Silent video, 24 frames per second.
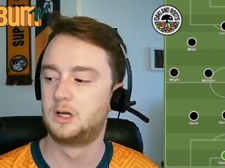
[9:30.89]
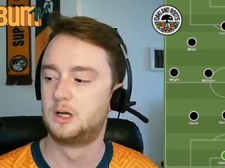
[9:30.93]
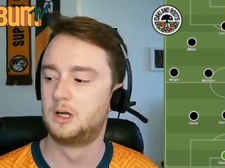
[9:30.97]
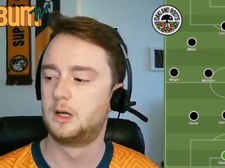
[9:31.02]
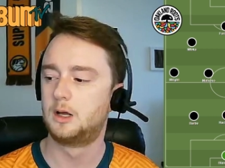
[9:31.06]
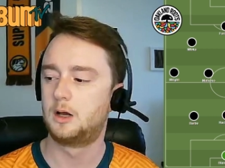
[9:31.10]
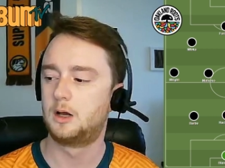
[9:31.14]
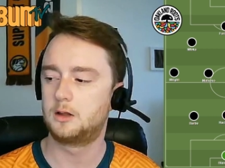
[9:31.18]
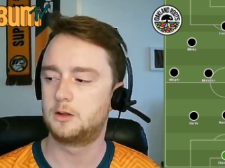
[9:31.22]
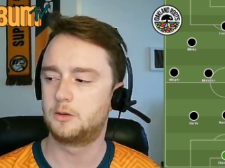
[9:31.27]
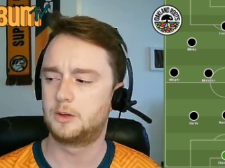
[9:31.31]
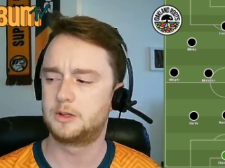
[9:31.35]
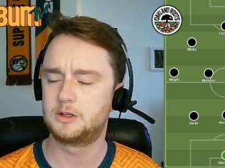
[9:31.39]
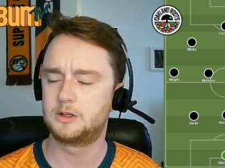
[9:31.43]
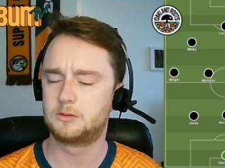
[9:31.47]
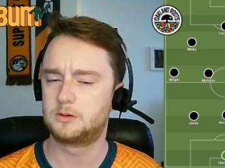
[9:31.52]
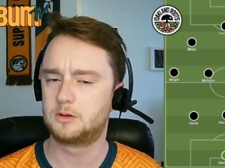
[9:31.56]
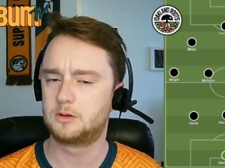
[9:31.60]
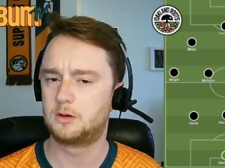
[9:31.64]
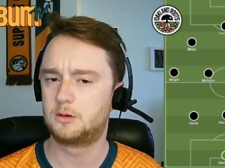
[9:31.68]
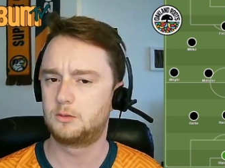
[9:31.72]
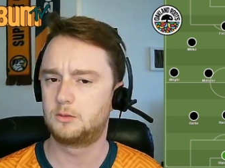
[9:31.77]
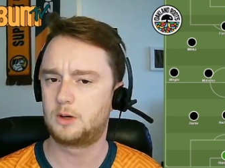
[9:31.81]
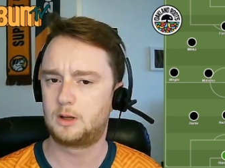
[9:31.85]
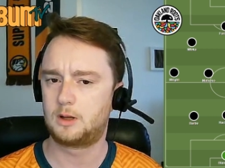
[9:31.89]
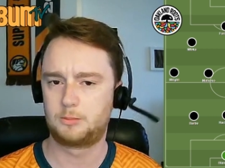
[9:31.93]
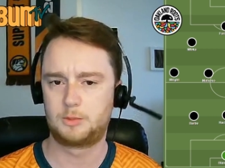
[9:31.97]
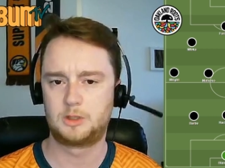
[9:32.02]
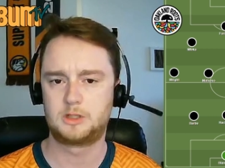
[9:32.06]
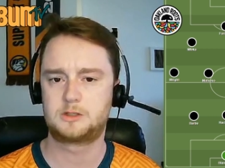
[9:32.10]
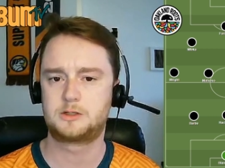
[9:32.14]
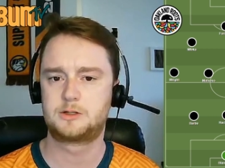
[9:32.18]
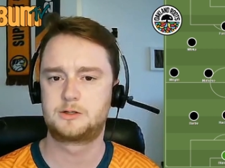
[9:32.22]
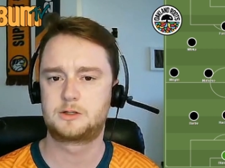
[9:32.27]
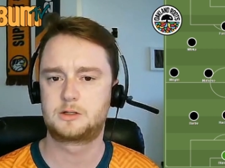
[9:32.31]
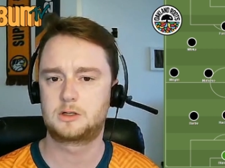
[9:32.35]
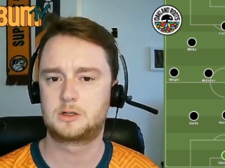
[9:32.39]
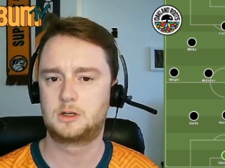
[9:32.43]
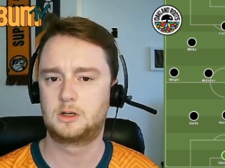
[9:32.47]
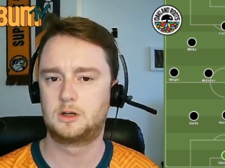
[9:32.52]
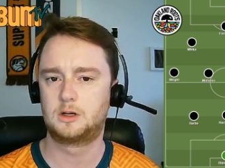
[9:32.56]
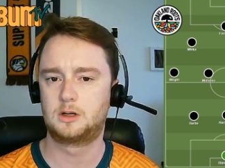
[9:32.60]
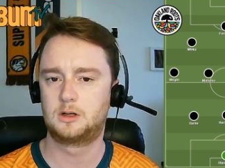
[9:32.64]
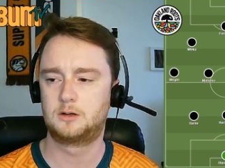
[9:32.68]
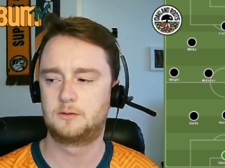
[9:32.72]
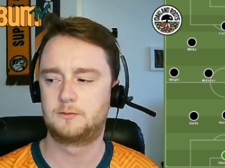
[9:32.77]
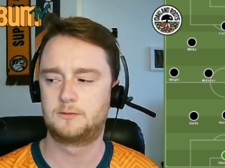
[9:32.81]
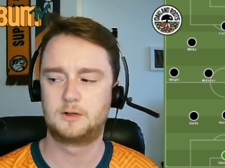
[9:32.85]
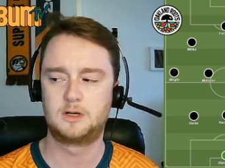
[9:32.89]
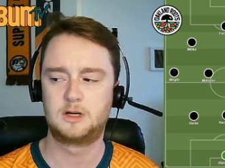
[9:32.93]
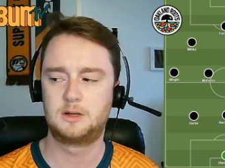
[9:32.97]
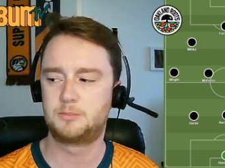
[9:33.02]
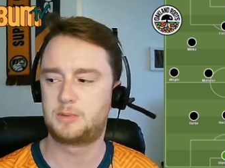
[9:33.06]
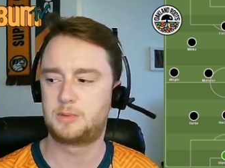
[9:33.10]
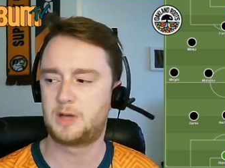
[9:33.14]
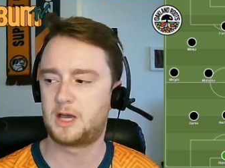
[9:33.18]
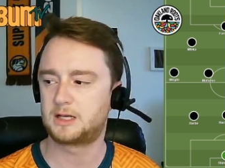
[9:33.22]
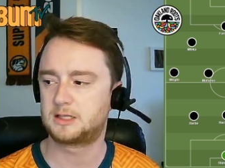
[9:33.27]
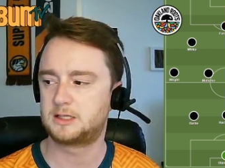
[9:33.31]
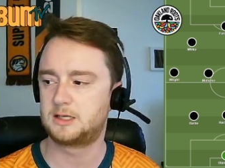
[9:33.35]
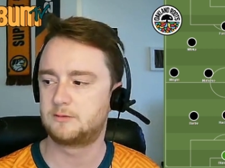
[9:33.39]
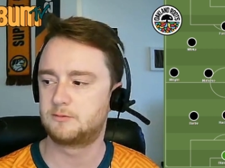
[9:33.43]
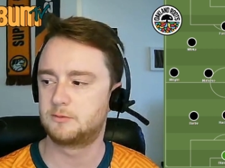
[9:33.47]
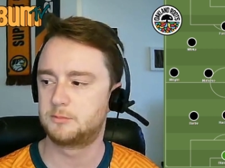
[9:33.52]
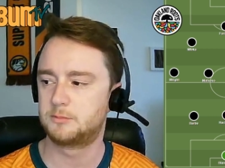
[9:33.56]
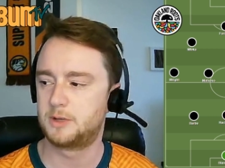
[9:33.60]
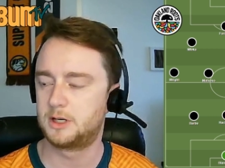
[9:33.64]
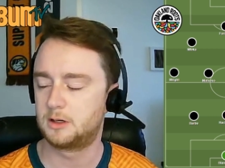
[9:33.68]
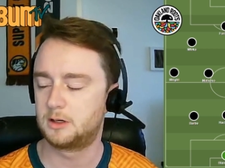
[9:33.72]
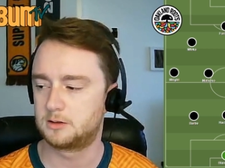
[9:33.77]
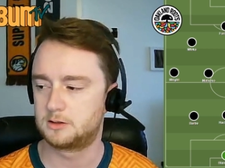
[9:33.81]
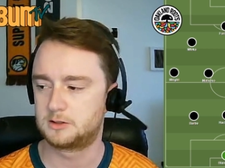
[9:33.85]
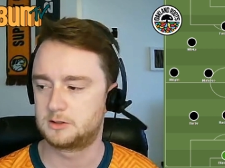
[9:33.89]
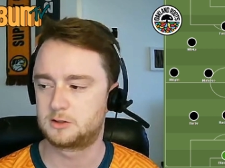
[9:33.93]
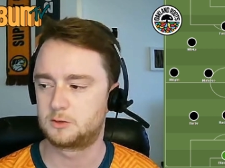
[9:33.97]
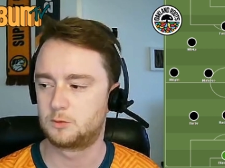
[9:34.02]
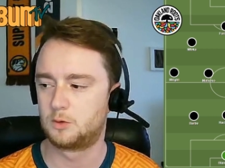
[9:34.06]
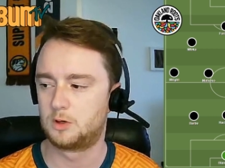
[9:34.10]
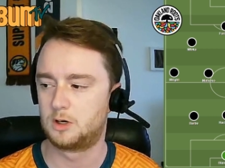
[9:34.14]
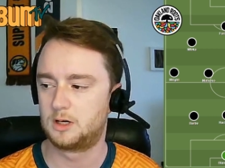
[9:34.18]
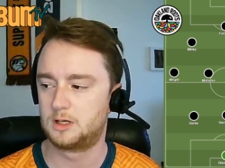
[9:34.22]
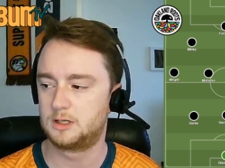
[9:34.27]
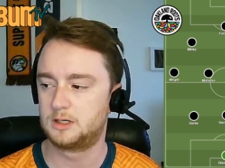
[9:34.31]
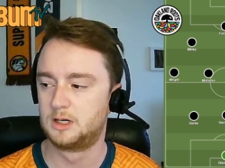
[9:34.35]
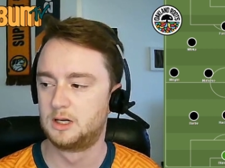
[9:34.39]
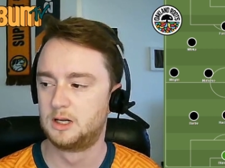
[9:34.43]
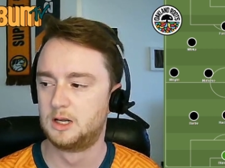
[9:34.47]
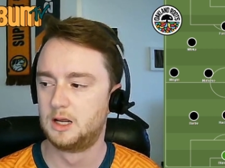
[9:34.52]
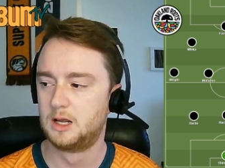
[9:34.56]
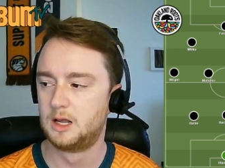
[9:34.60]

Although I don't know how much of an impact he ever made on the squad.